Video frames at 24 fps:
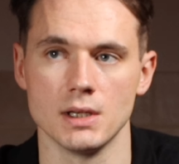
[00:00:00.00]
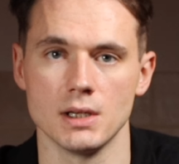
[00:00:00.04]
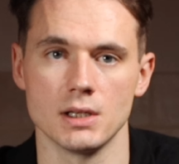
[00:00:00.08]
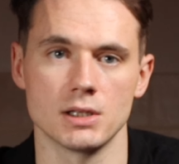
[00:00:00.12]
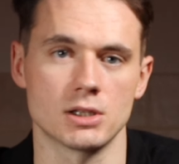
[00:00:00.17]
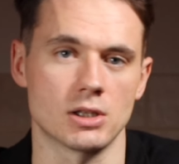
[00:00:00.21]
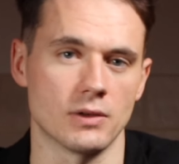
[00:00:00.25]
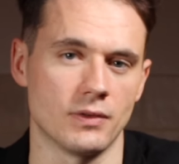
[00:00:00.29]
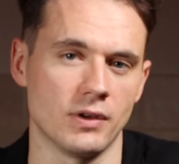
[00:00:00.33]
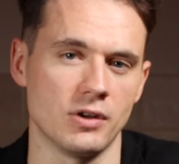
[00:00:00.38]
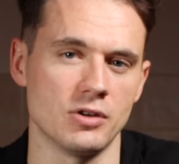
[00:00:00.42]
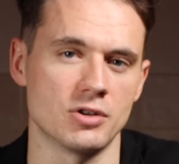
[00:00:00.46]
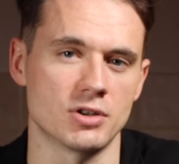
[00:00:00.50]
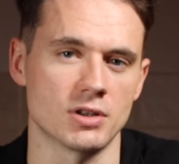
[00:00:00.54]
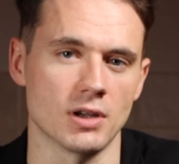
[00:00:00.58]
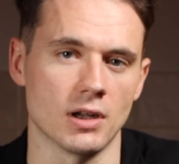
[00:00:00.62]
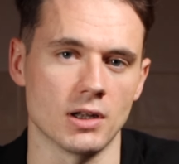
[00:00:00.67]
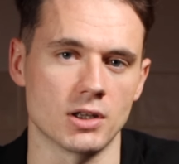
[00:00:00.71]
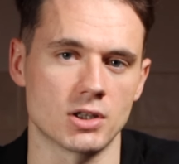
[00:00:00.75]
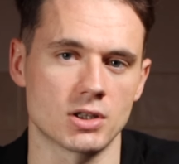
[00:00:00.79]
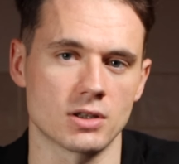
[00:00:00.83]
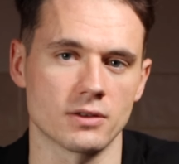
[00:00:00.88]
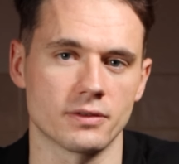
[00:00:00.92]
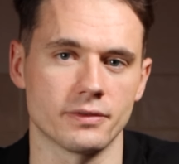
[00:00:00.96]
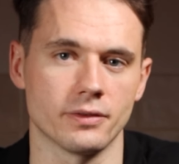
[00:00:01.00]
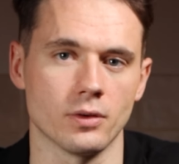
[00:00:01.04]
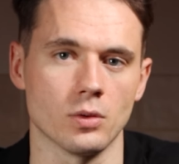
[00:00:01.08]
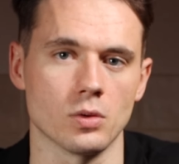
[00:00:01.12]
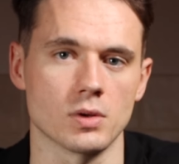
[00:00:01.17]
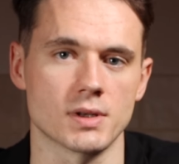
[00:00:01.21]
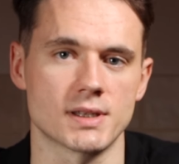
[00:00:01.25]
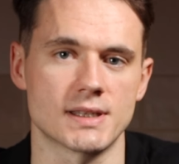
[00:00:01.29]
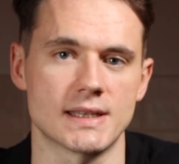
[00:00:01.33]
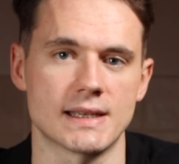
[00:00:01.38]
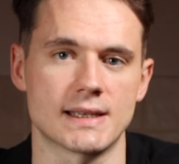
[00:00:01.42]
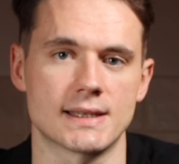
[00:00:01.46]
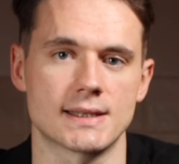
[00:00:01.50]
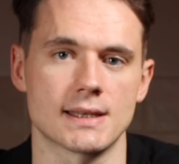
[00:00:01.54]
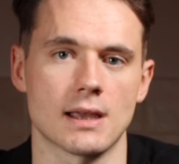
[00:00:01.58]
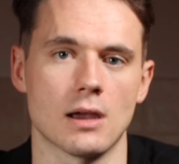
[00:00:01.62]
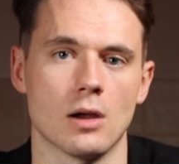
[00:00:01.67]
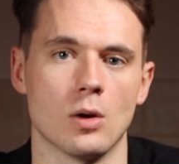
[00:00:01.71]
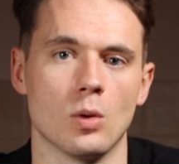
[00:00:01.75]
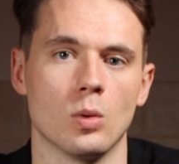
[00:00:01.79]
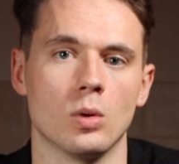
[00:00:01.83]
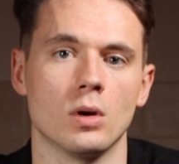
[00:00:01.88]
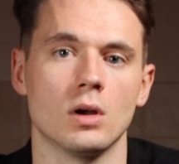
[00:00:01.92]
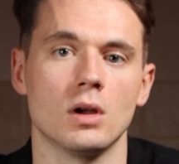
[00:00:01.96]
So if you search
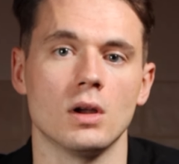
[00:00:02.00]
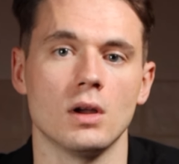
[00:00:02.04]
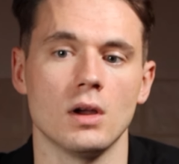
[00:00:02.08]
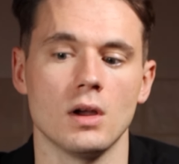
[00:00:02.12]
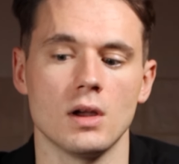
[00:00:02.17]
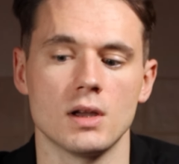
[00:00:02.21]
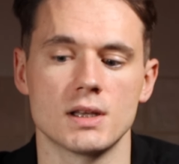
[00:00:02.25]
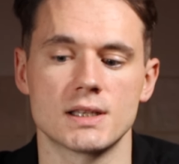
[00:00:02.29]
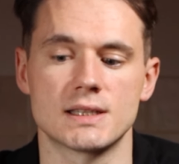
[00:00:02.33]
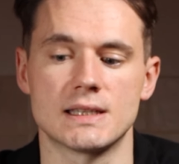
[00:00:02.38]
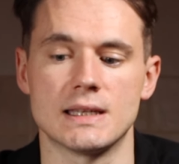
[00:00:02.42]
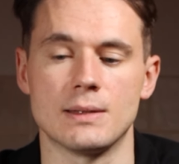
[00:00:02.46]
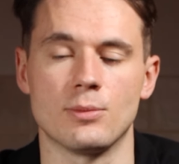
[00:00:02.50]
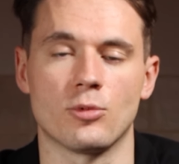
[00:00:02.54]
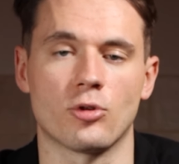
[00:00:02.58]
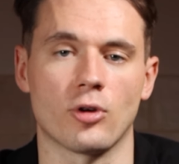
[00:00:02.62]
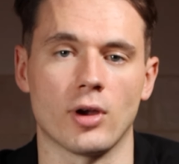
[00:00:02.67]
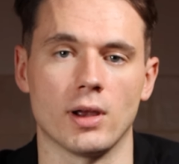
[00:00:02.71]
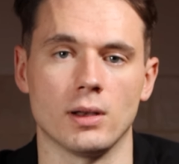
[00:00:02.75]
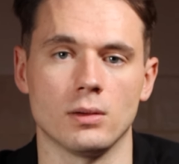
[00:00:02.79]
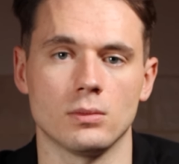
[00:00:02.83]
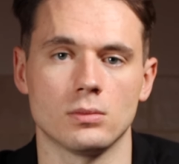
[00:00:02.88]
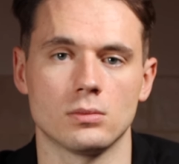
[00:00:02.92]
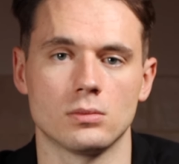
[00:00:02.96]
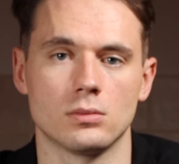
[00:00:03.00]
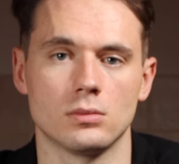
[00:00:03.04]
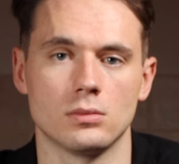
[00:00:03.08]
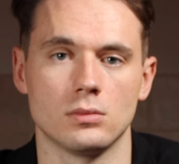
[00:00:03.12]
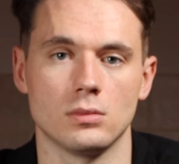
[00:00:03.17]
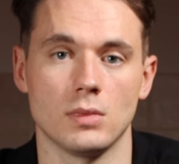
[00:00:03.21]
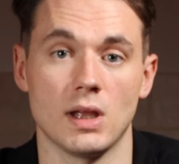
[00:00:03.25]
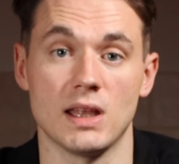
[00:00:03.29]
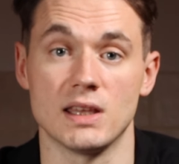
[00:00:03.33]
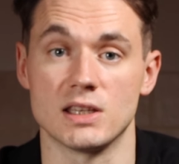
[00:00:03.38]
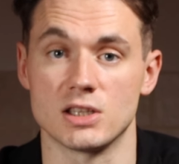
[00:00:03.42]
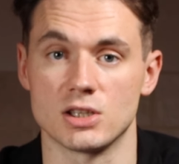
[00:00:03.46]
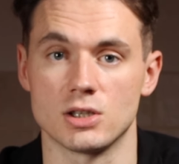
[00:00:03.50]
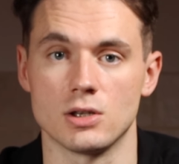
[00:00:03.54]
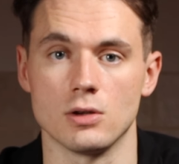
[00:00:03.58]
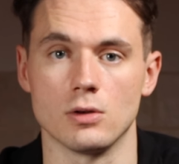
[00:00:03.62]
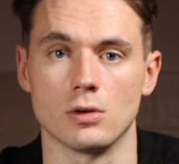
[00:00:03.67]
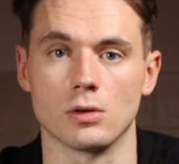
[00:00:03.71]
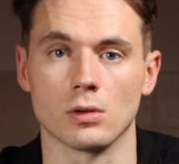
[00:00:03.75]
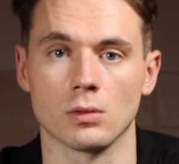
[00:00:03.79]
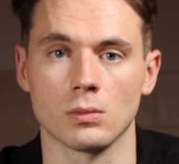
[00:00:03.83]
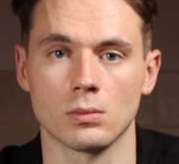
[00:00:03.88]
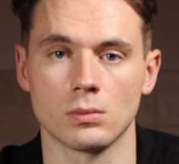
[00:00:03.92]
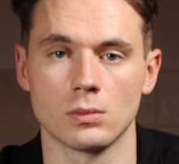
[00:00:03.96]
460 steam train into
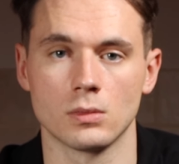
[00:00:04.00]
Google,